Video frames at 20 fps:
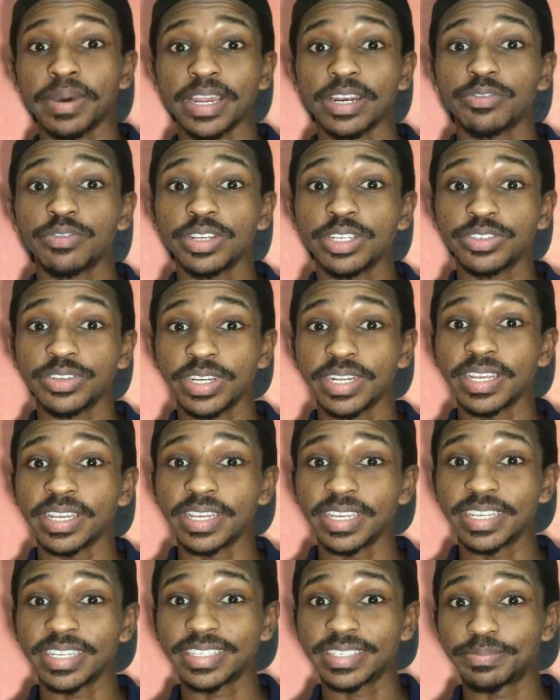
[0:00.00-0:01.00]
binary
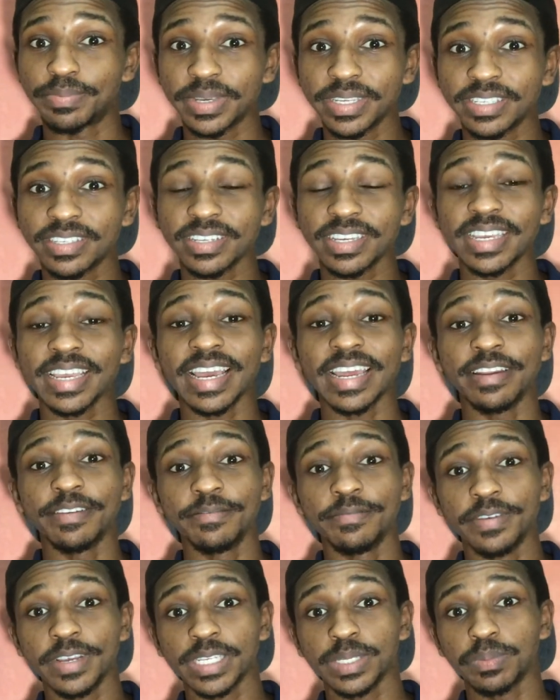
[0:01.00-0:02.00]
trading is basically an
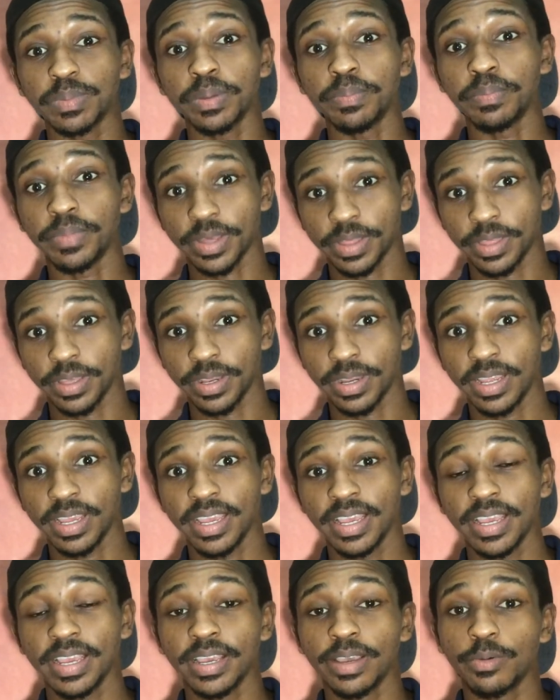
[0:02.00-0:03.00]
investment method
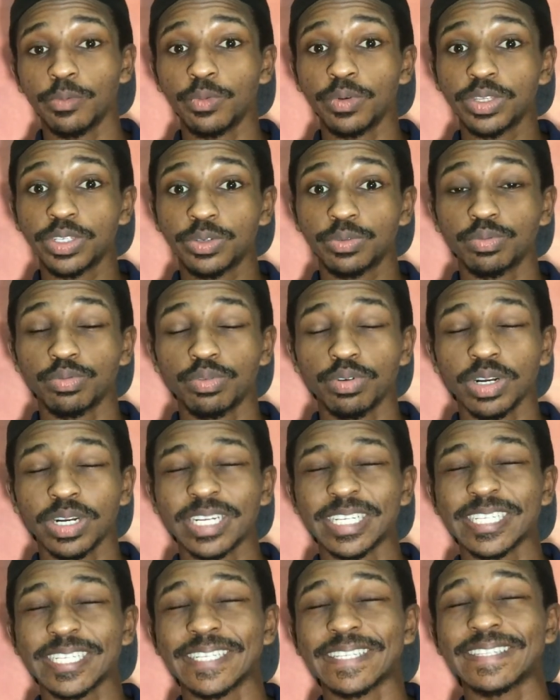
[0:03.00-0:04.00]
which
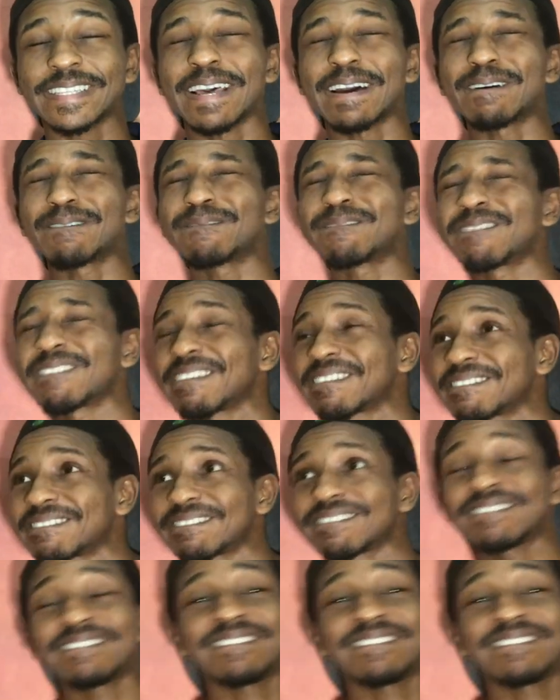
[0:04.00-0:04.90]
works that works